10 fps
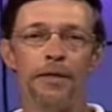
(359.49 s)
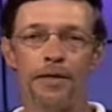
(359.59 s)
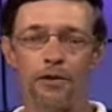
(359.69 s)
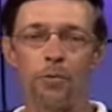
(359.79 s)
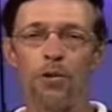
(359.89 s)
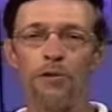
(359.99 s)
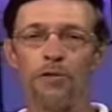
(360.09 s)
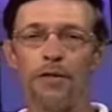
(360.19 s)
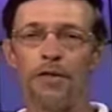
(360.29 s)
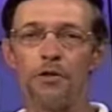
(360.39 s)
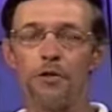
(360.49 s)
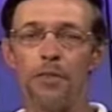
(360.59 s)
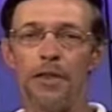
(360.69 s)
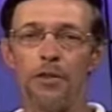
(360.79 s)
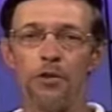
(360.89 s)
That's one of the things that's
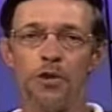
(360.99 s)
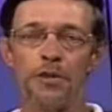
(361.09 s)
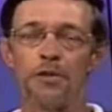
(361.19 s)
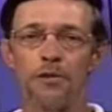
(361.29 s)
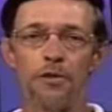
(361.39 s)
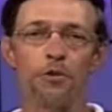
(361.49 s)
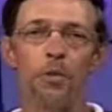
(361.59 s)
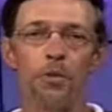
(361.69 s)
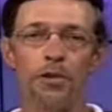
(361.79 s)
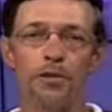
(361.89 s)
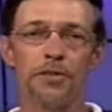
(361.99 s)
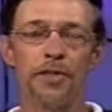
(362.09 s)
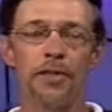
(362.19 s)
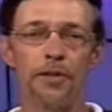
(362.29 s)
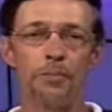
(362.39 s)
being addressed at this point, is
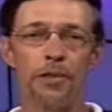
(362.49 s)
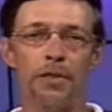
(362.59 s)
setting up